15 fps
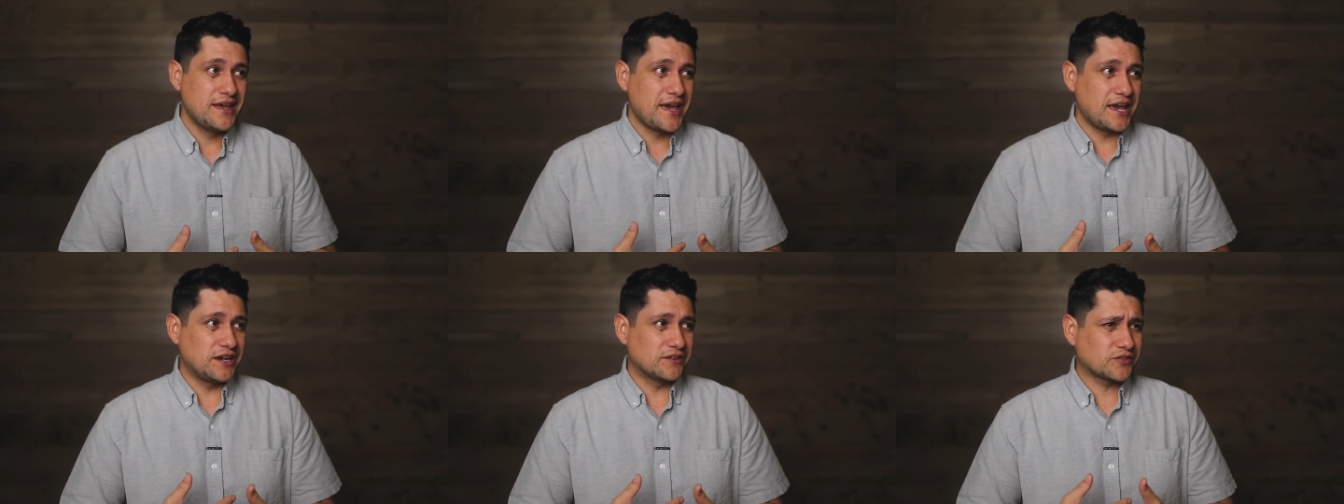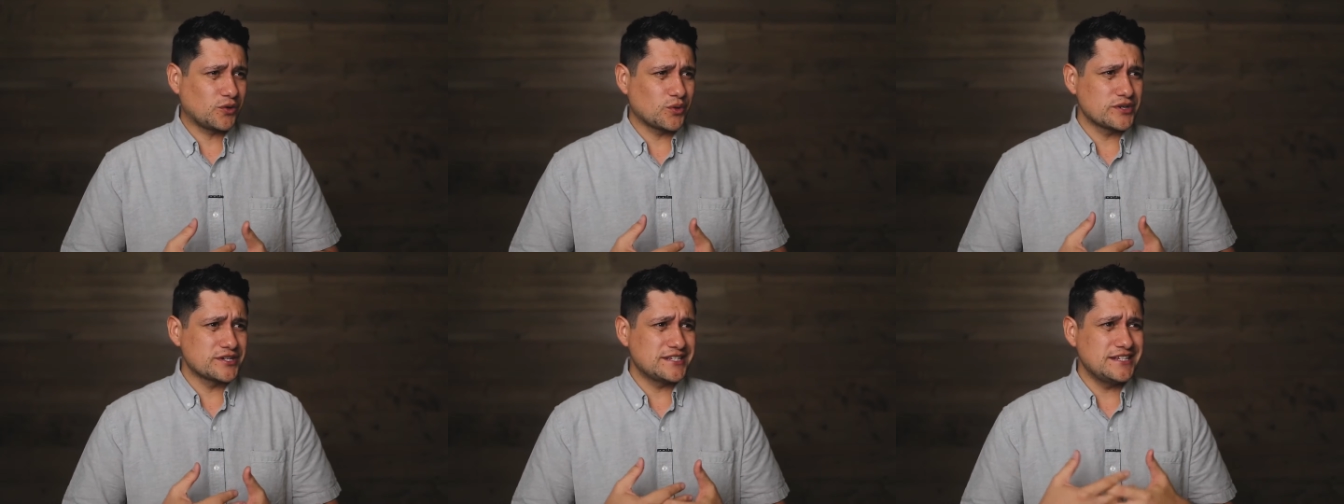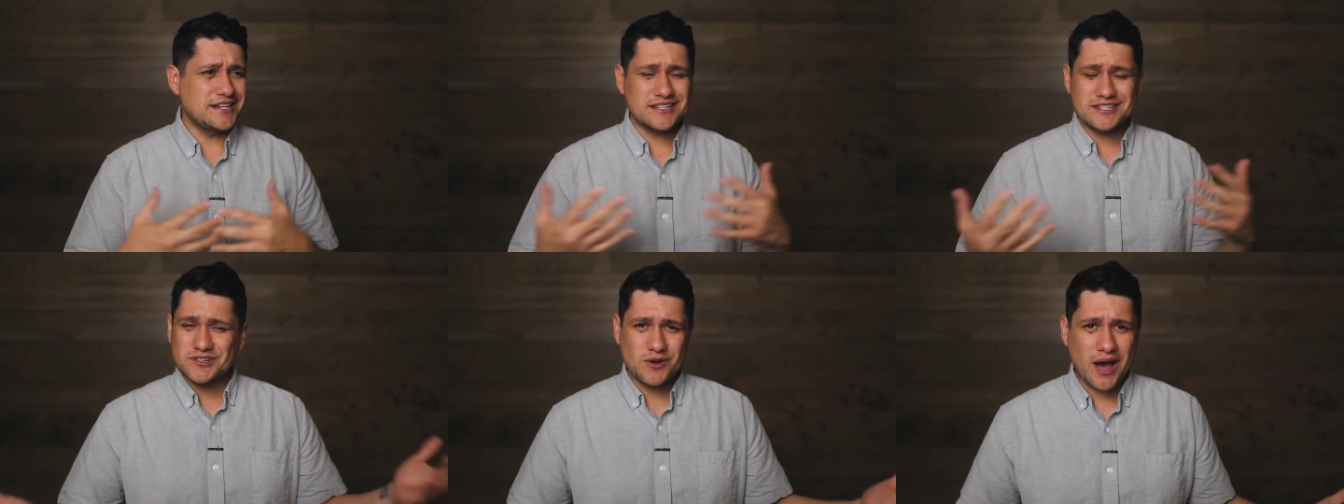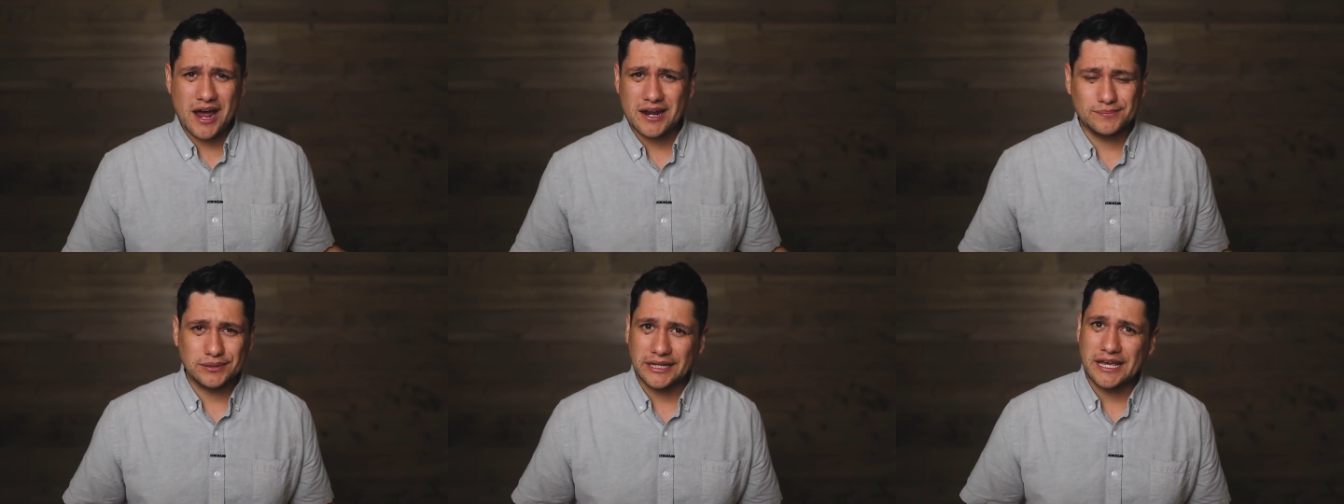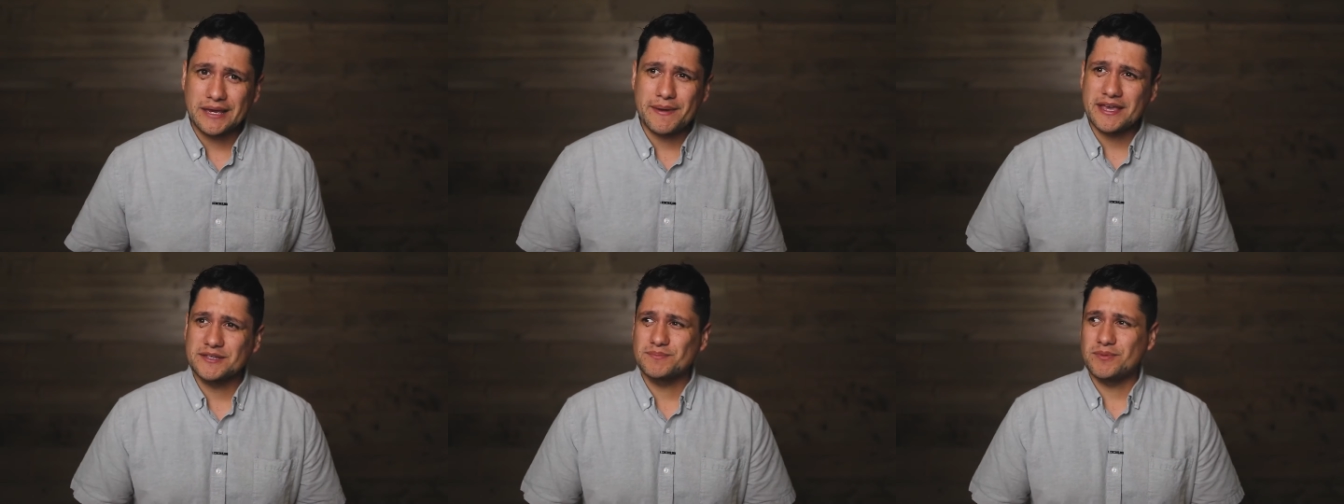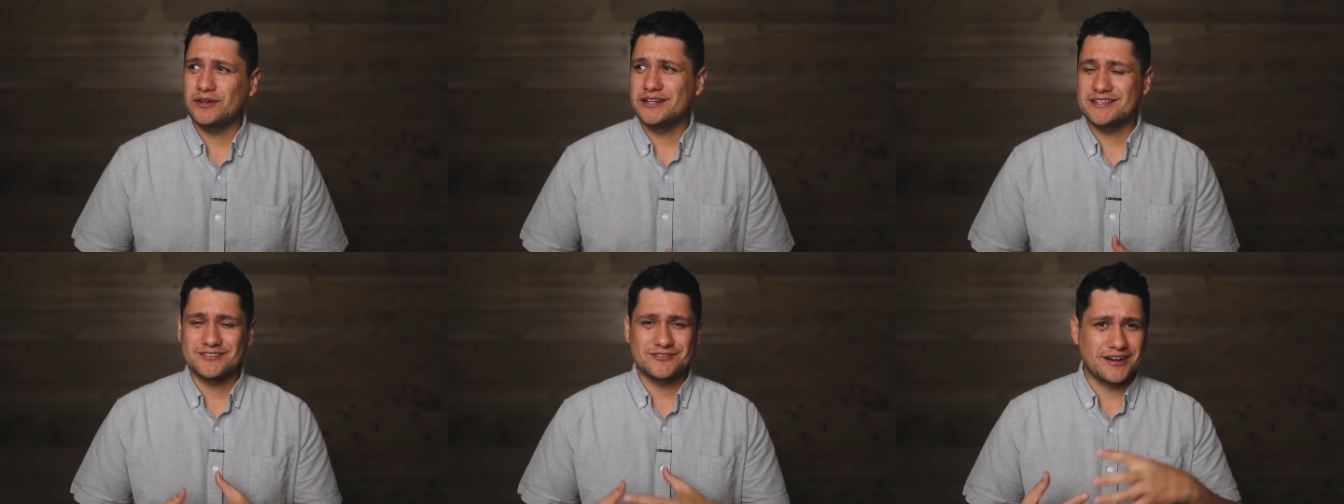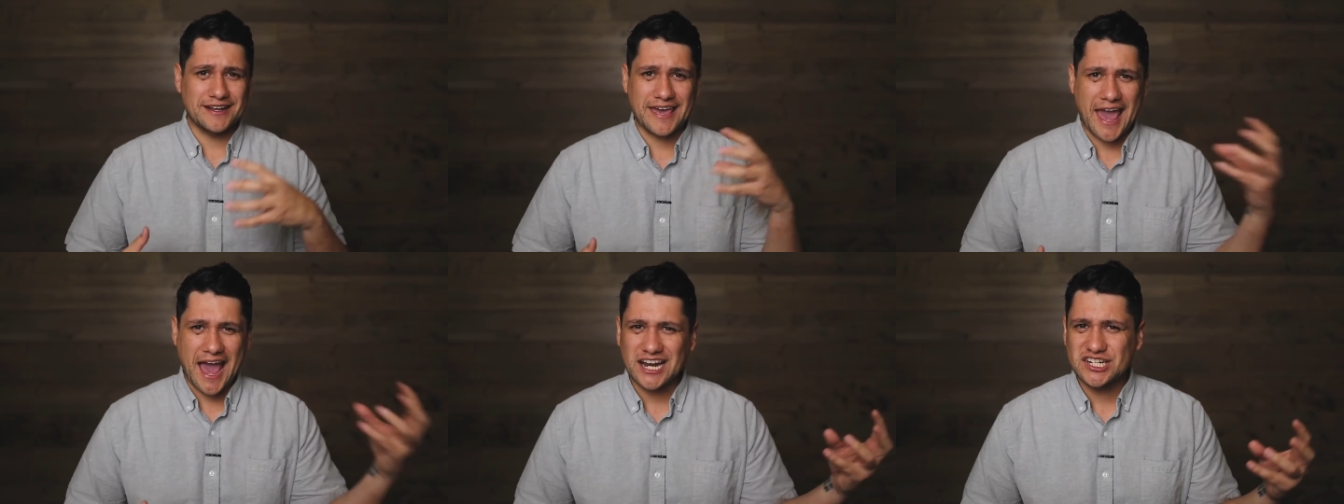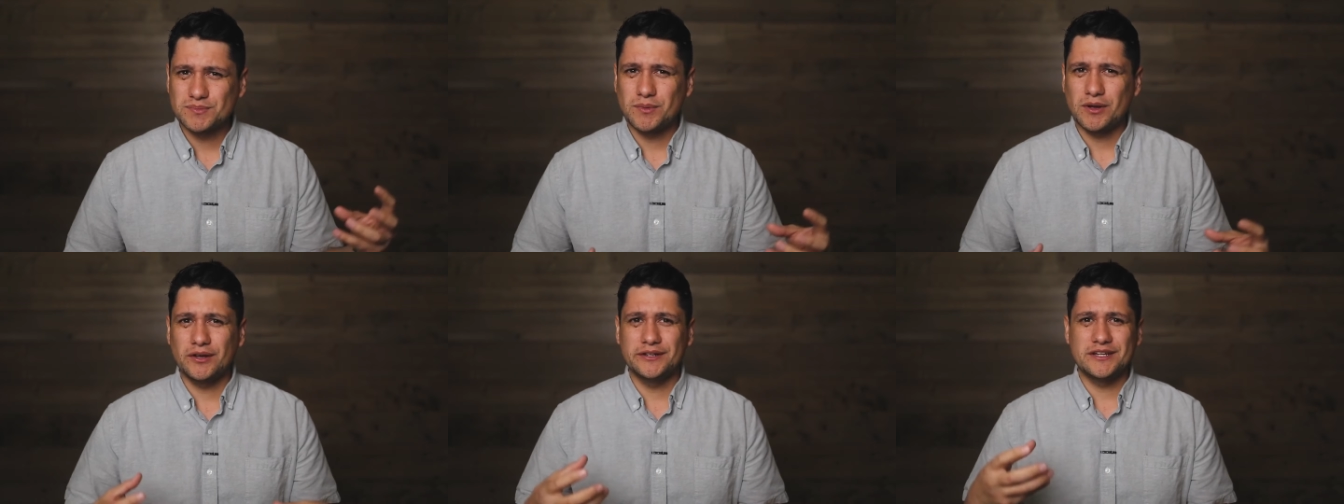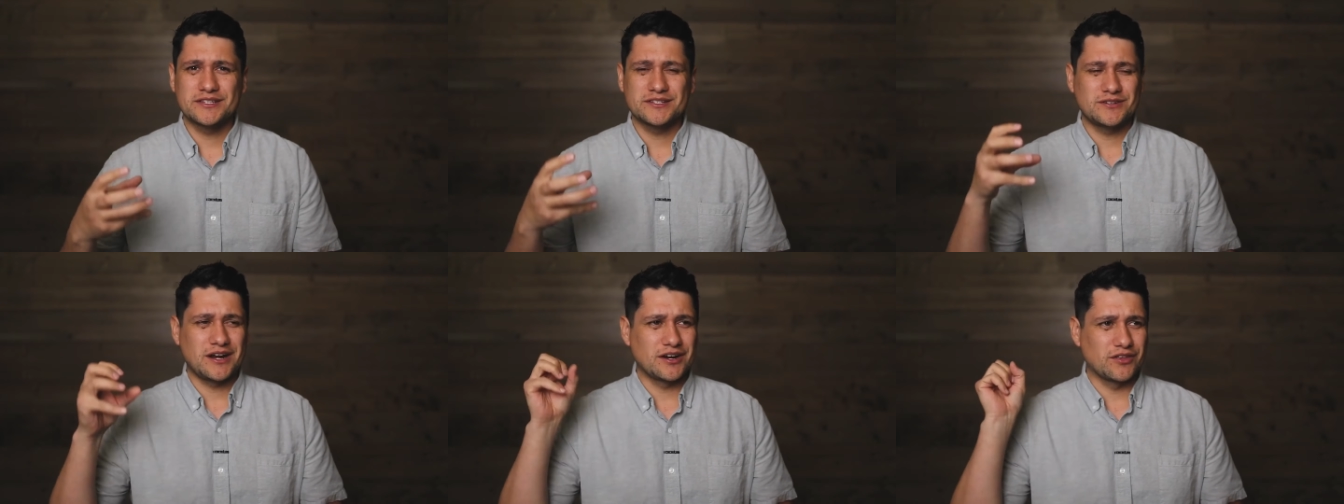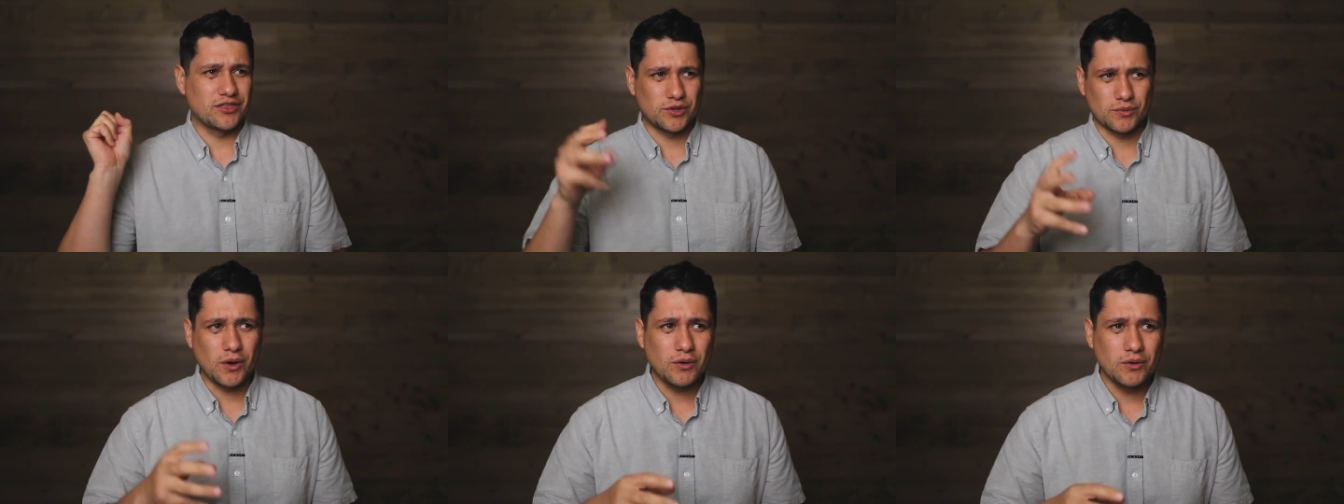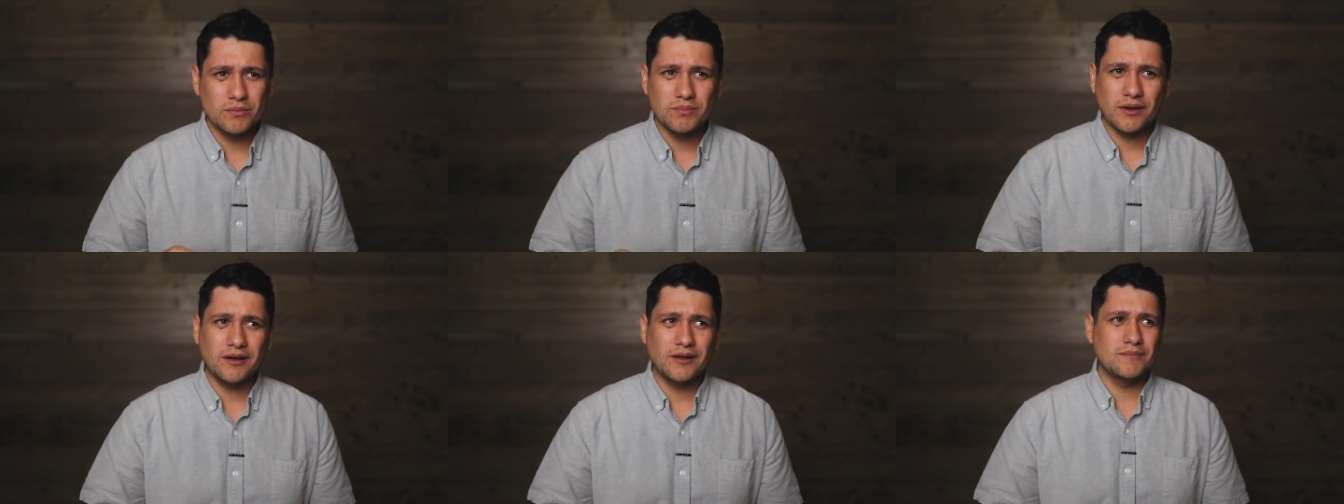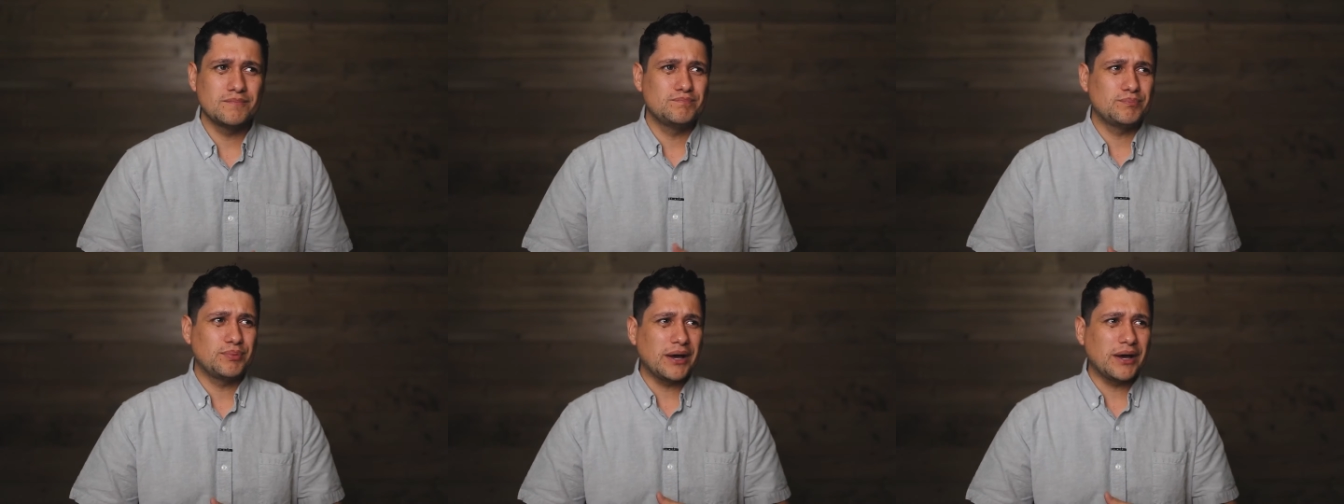And of course, he doesn't know how to play baseball. He doesn't know how to catch a ball. He doesn't know how to throw a ball.